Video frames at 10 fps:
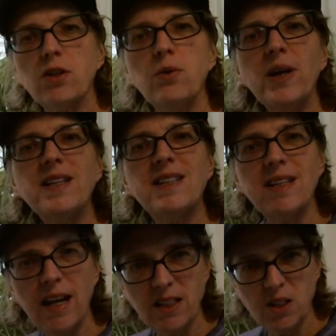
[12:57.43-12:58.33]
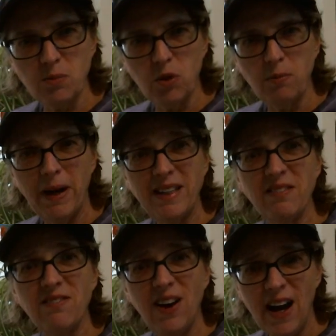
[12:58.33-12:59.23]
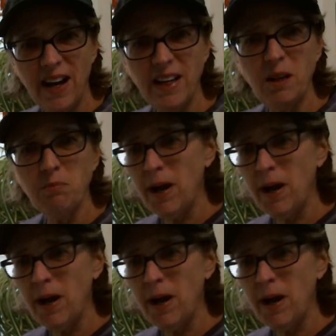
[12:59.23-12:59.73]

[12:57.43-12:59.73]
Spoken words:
to a decimal by dividing